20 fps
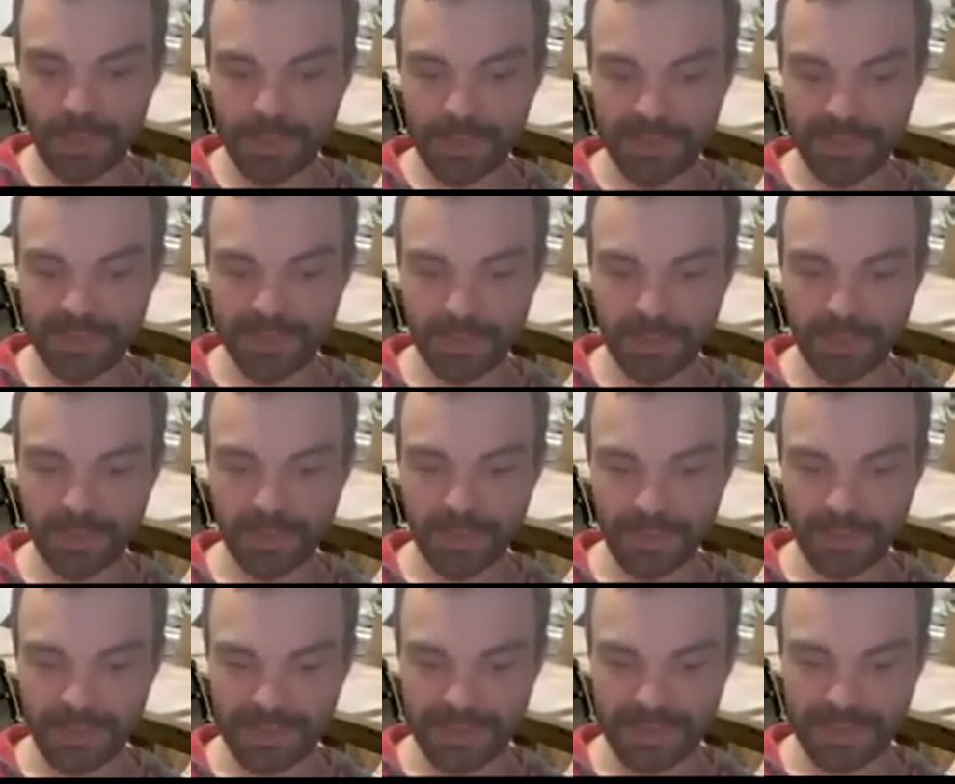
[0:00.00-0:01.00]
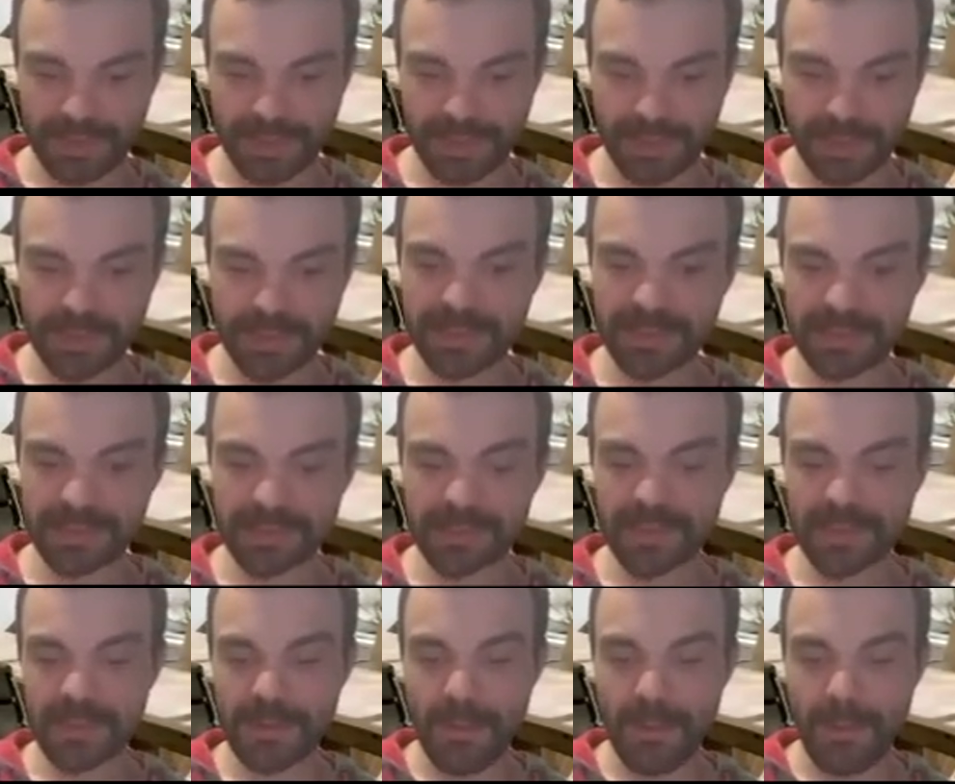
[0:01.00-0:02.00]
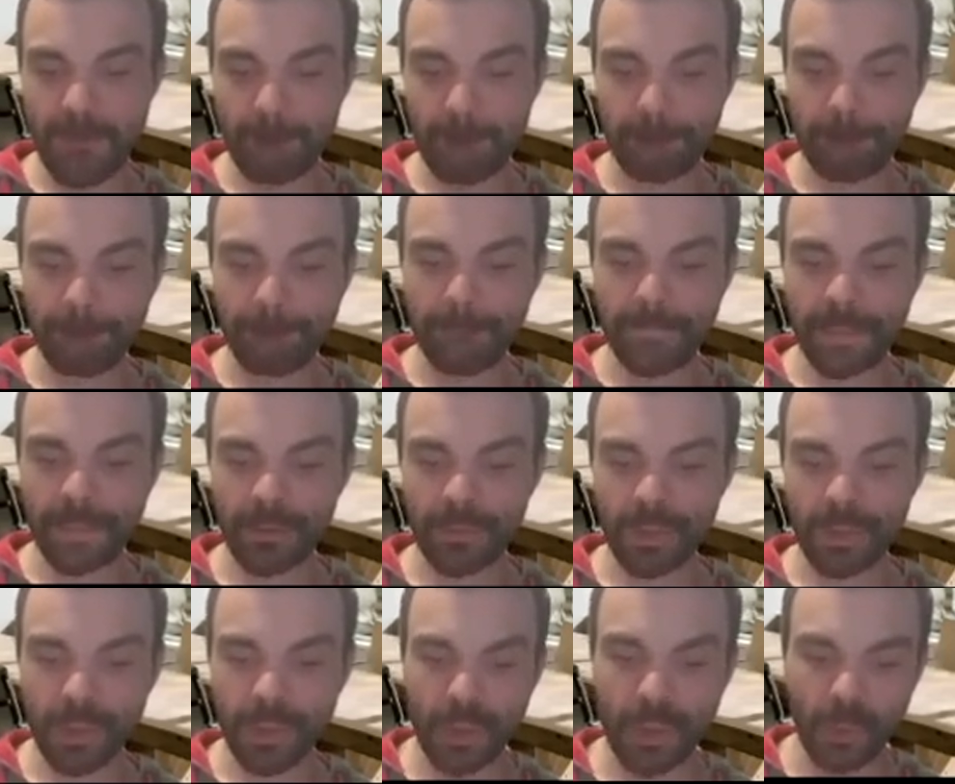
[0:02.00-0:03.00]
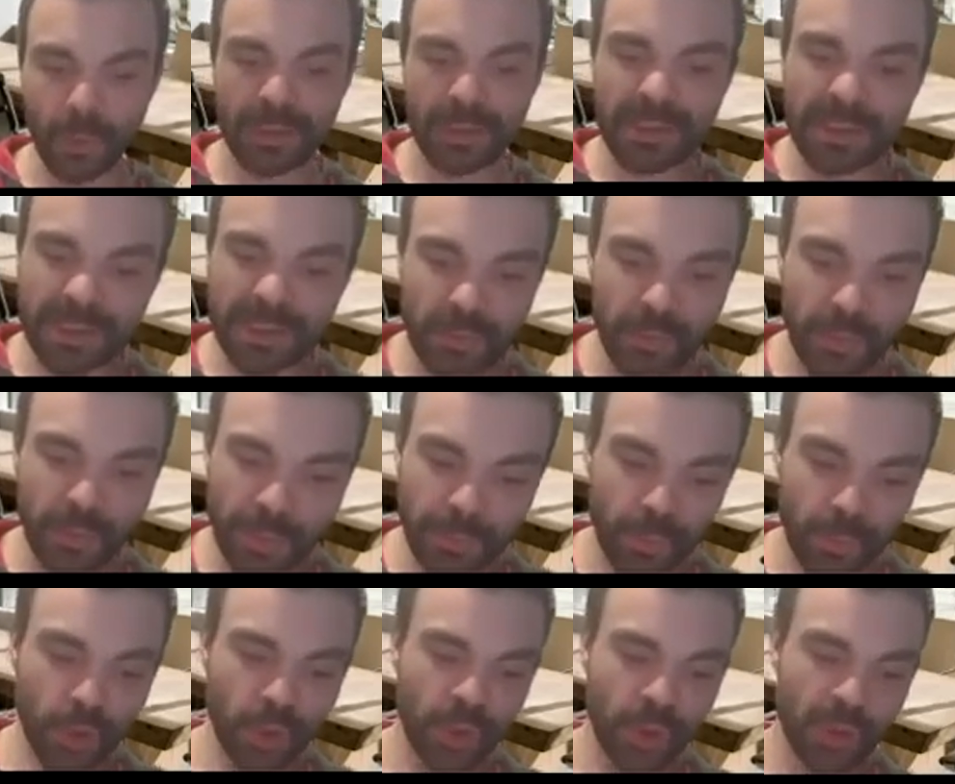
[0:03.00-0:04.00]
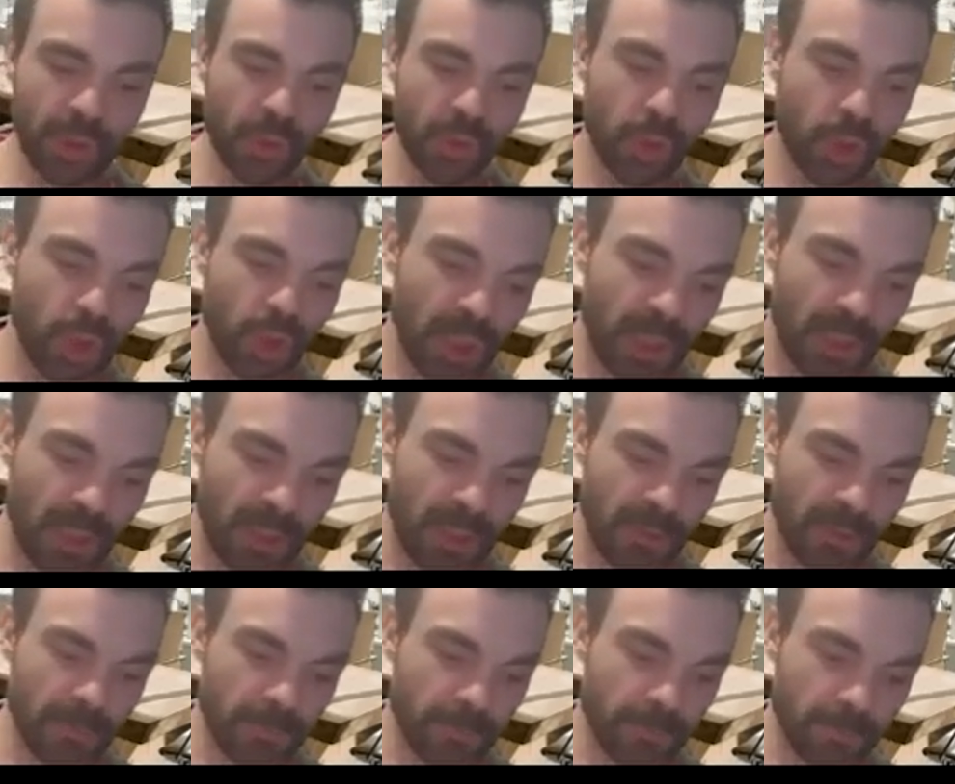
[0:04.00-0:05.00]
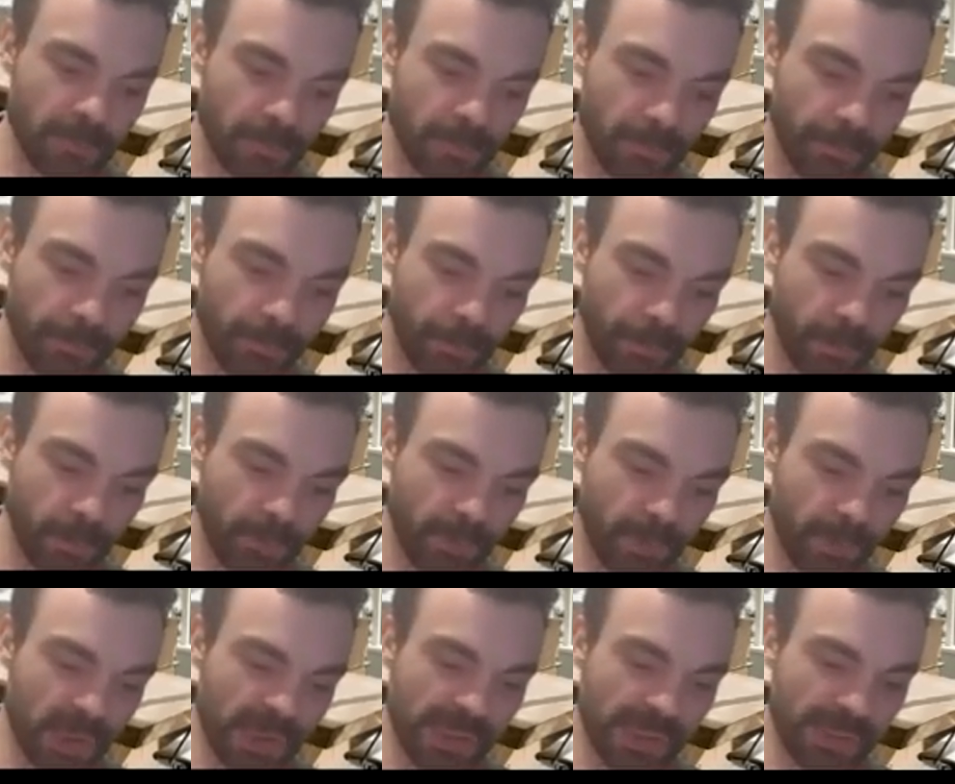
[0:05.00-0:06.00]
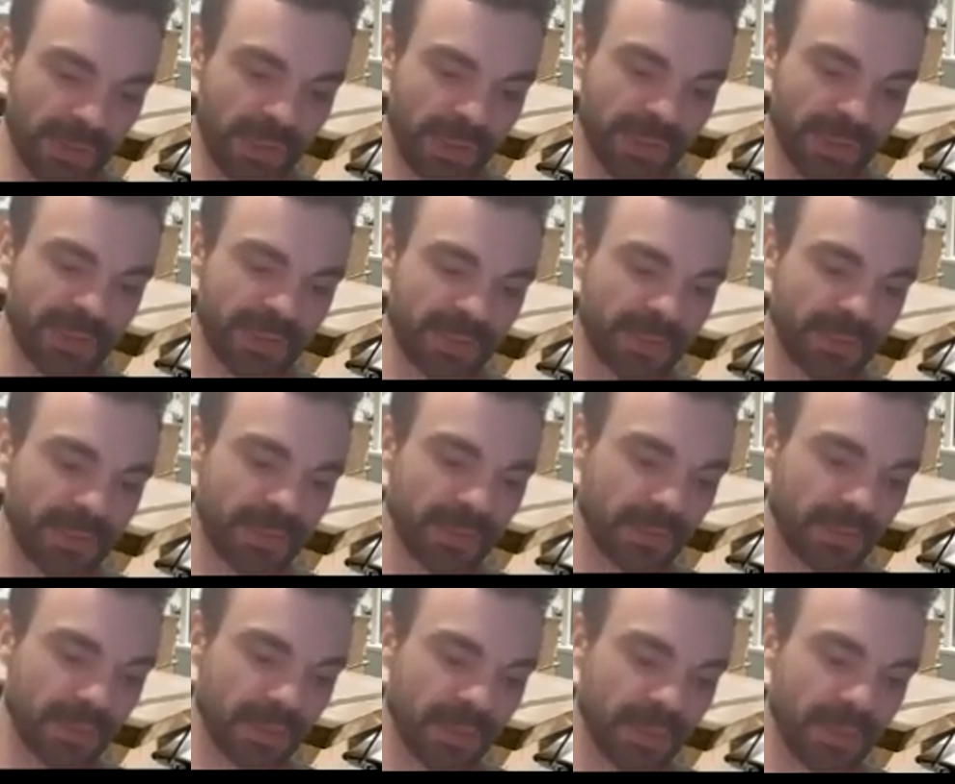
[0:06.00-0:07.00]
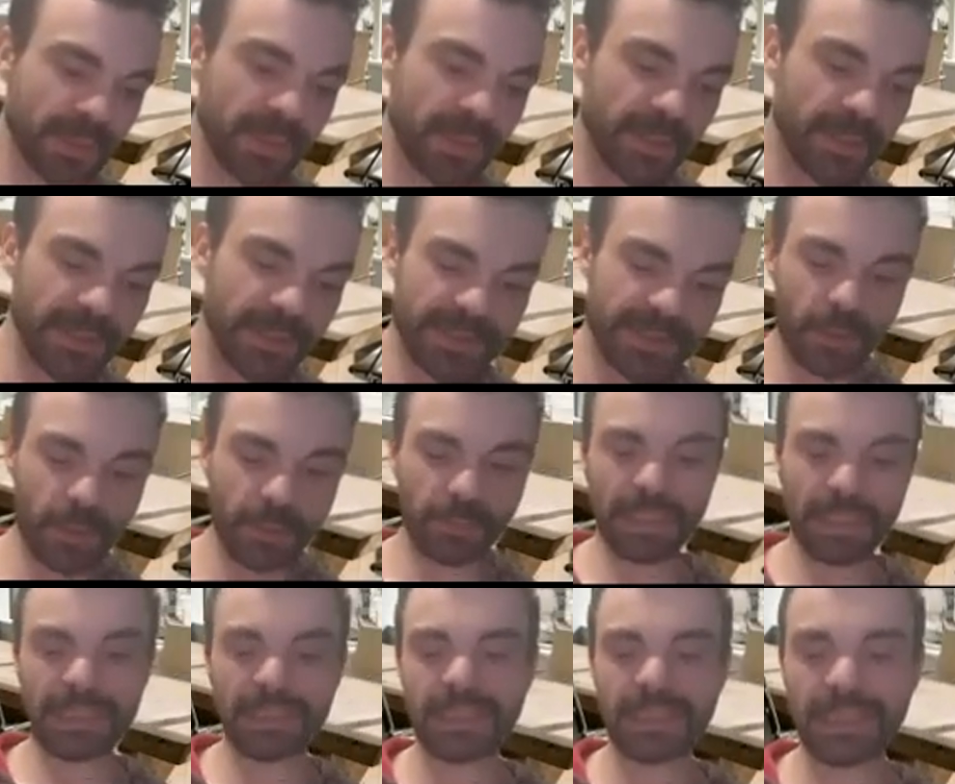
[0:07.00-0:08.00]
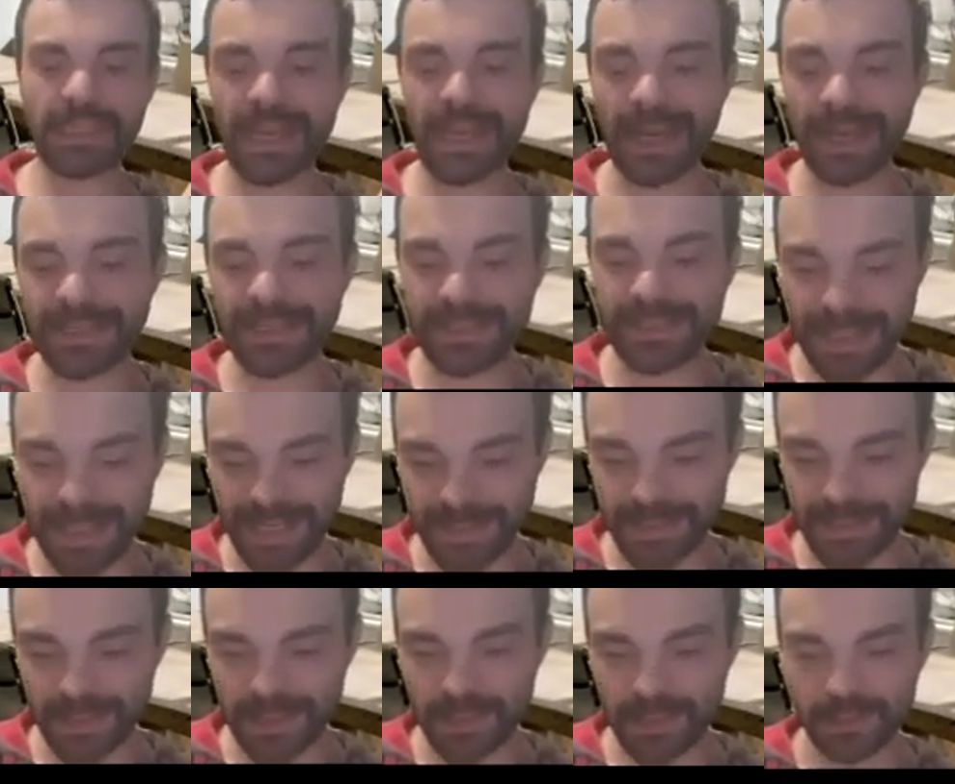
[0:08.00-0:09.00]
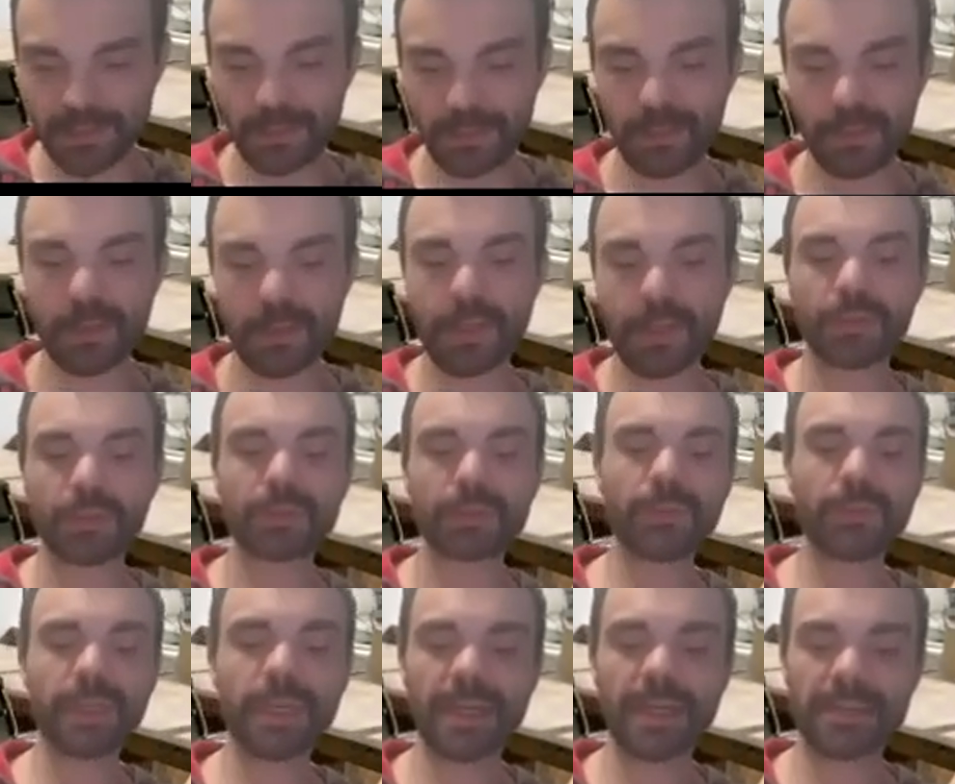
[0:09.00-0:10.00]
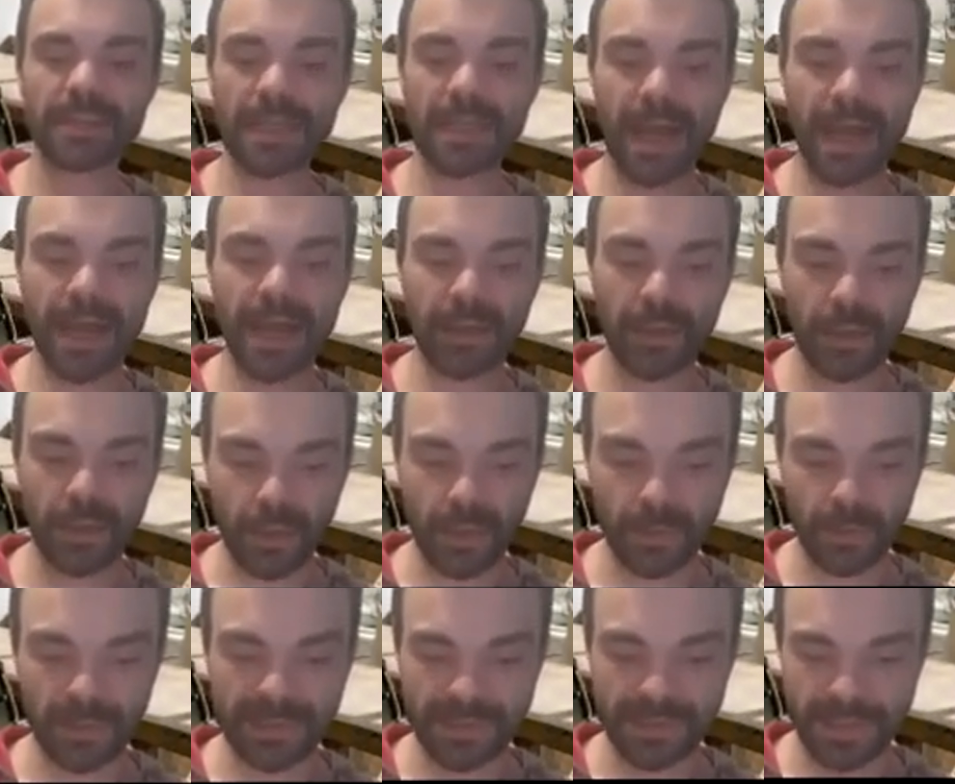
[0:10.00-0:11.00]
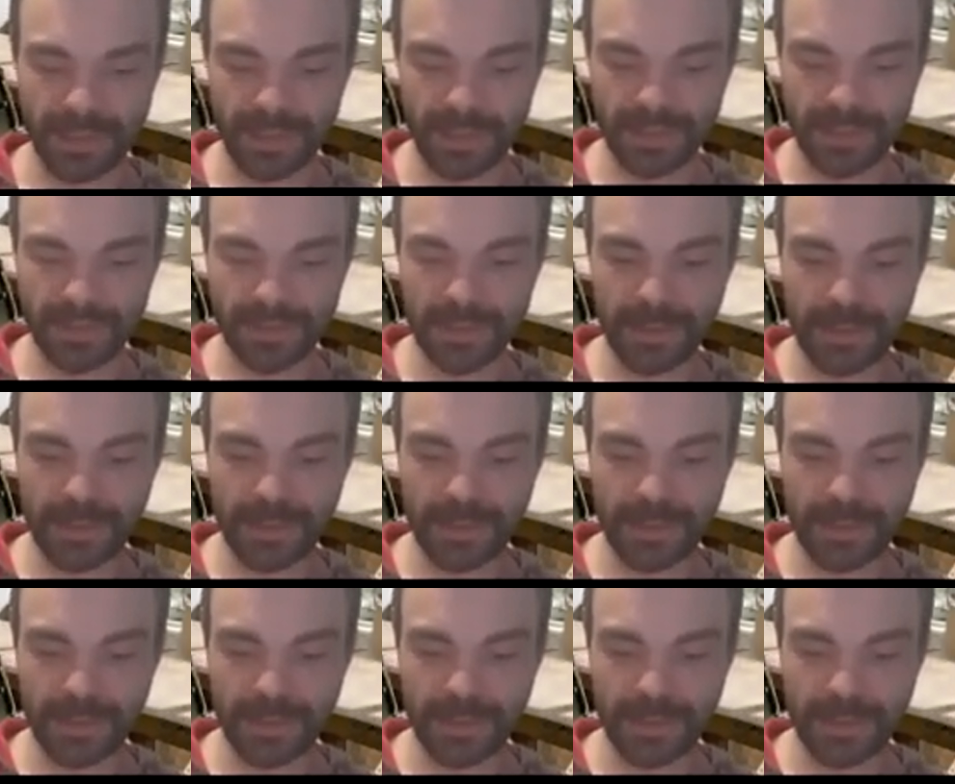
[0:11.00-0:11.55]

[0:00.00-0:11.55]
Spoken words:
So in this case, the goal description G, which is this, is completely identical to the entire goal state,